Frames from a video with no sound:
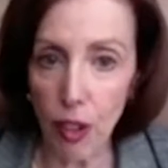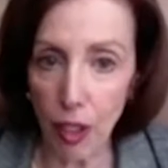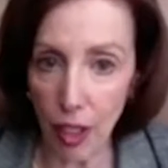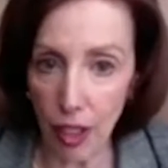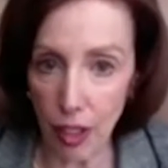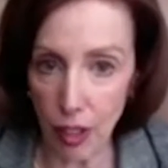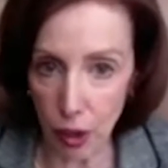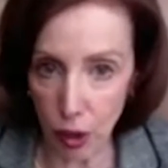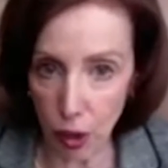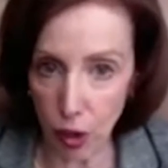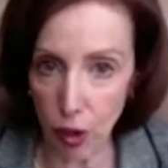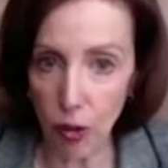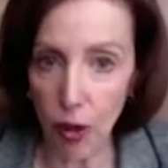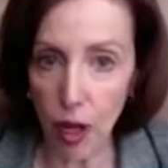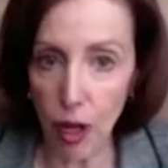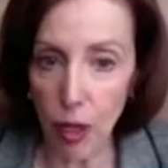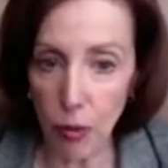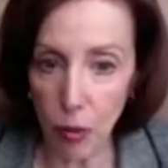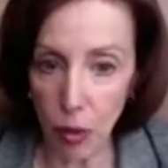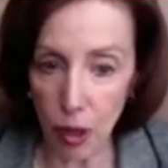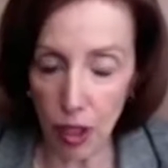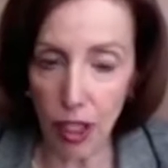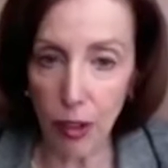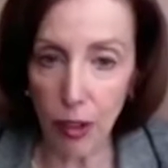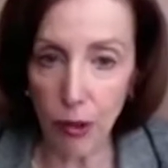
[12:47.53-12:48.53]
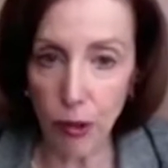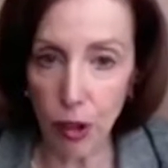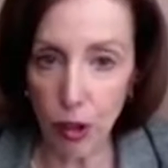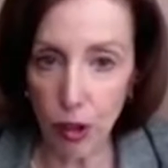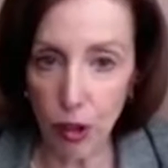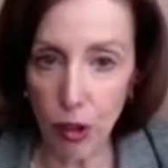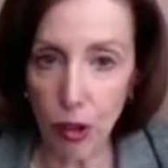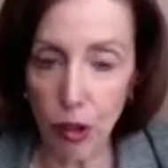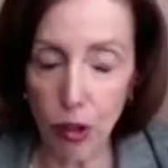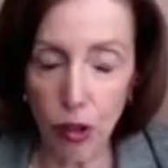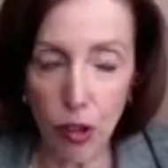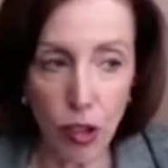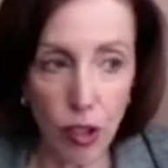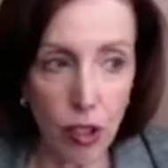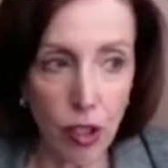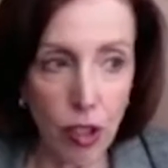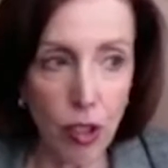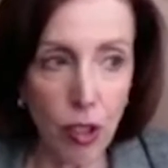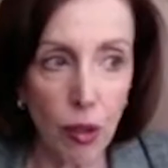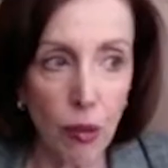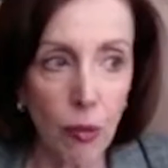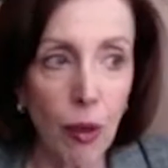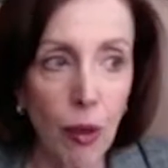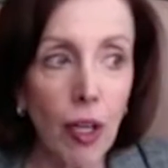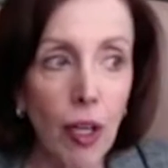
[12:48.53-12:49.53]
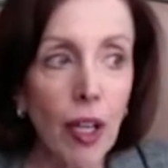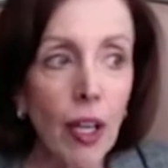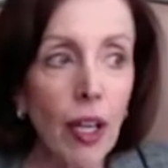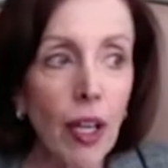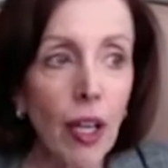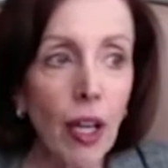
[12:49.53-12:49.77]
that I described right after Nutrisystem.